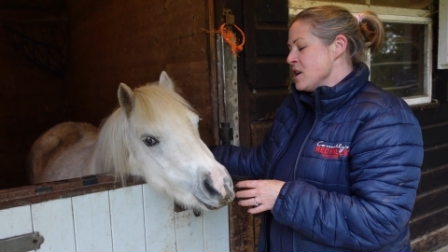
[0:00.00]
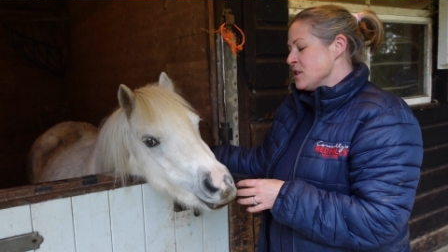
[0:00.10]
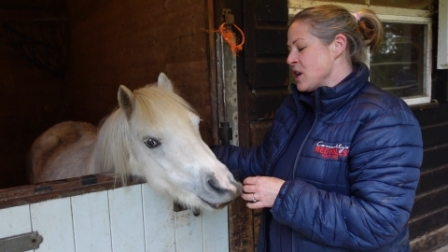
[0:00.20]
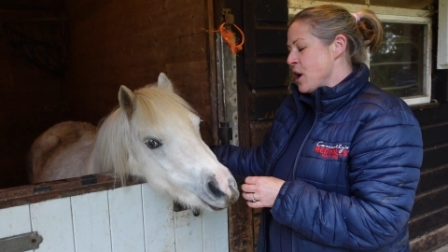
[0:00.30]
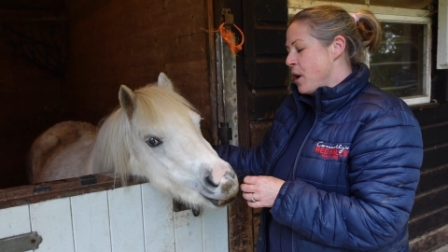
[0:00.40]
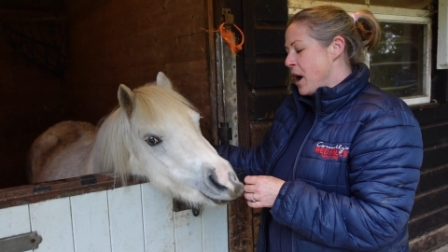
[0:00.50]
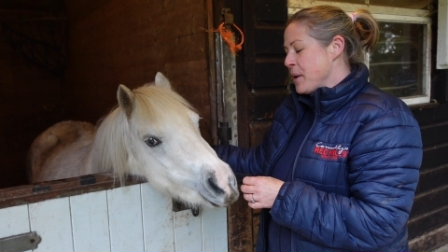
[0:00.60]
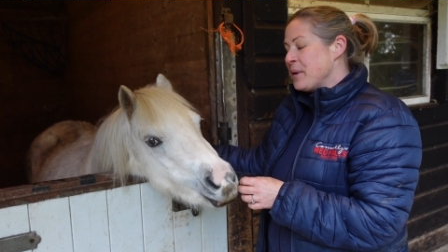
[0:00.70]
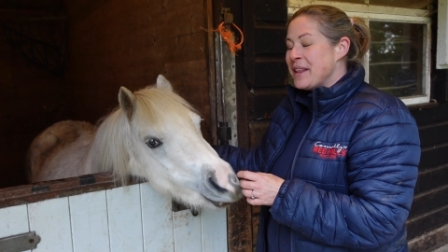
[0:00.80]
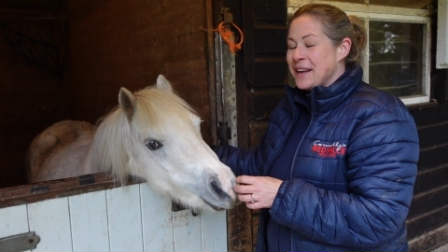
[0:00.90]
So
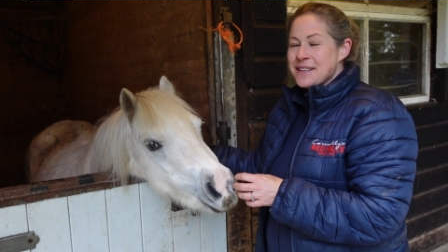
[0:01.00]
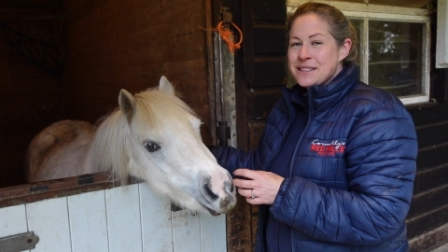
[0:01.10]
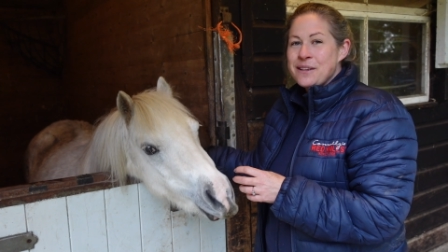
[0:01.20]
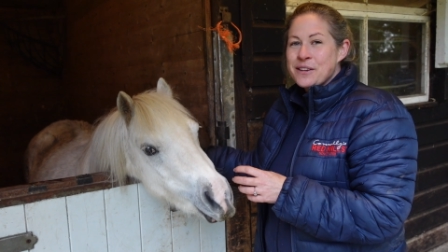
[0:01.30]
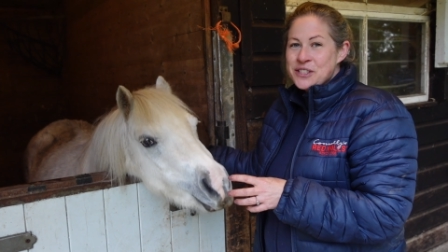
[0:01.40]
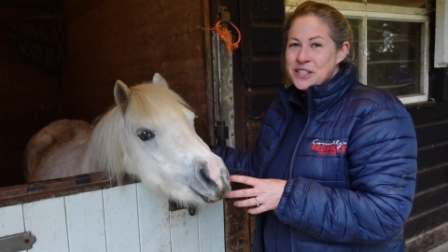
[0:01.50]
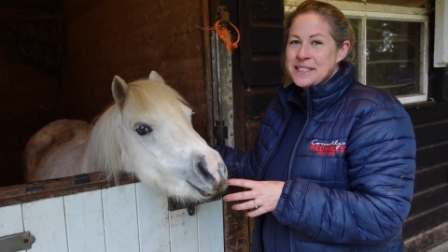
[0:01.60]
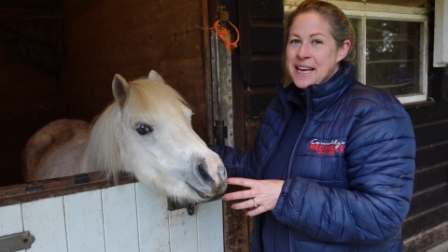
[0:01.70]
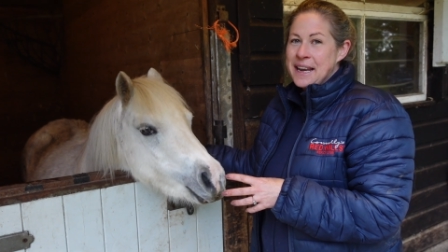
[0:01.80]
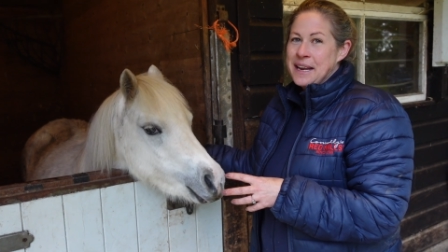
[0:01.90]
I would think as long as she's
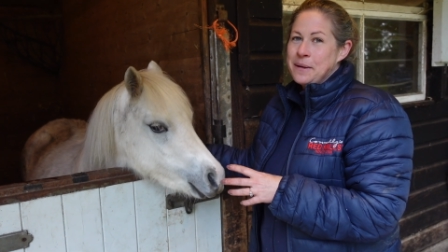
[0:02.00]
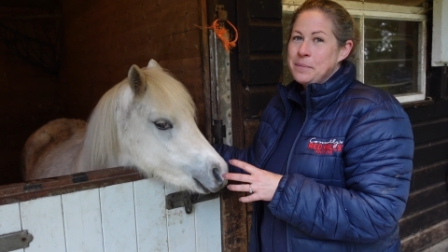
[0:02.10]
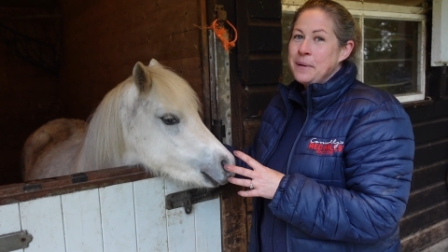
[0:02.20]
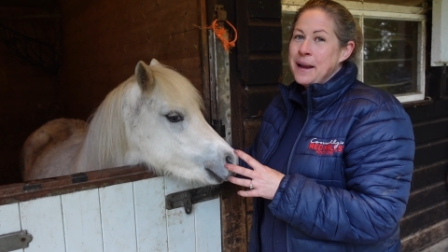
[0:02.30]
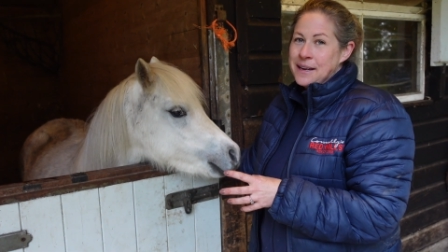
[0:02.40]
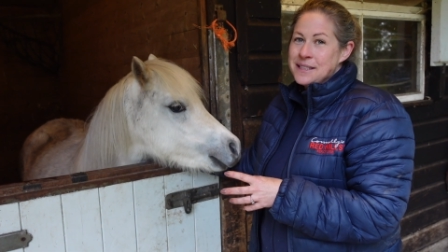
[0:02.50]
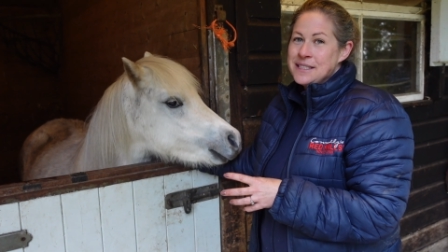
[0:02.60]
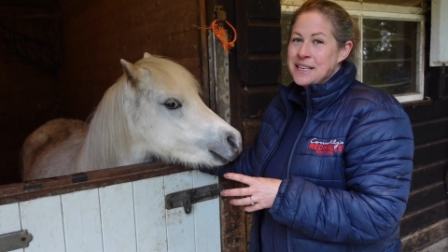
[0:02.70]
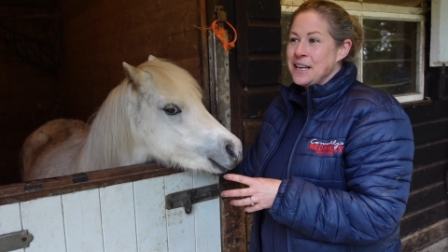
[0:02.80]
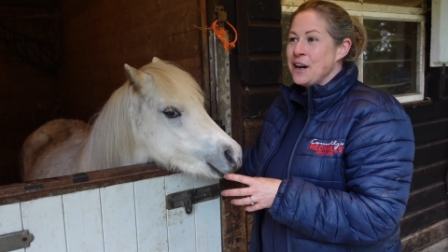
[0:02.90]
getting
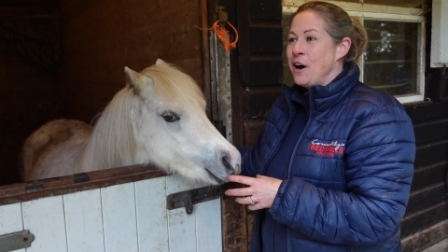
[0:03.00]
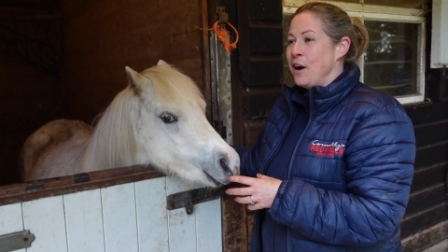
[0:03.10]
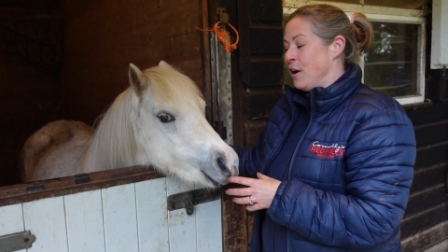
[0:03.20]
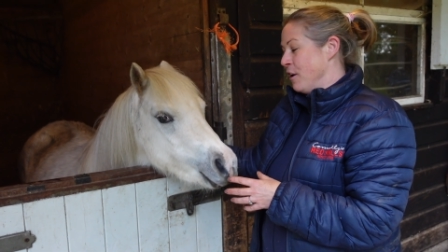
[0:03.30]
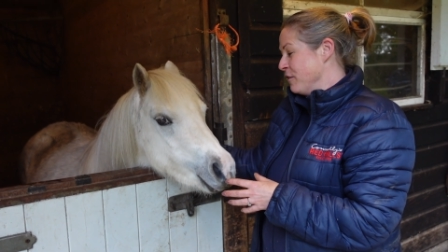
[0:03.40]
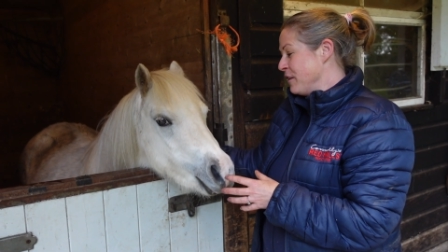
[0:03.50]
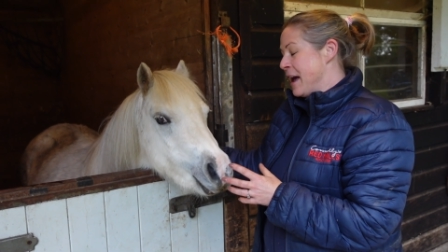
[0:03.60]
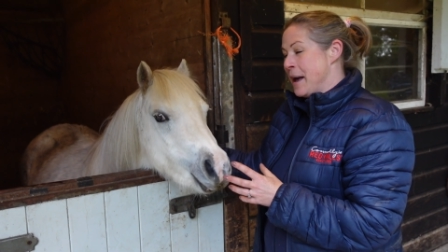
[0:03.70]
plenty of